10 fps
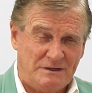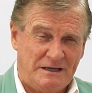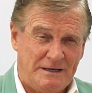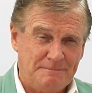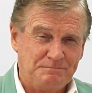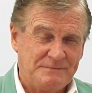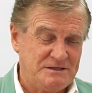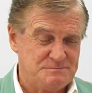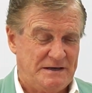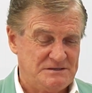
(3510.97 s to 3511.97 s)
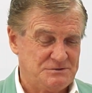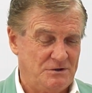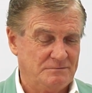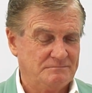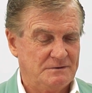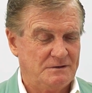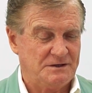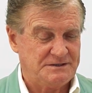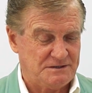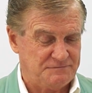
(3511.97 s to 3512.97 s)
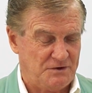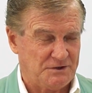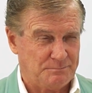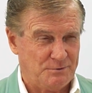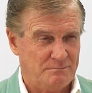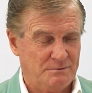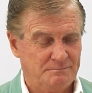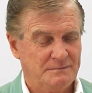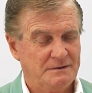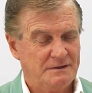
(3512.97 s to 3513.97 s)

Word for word: um, is based on identifying a problem,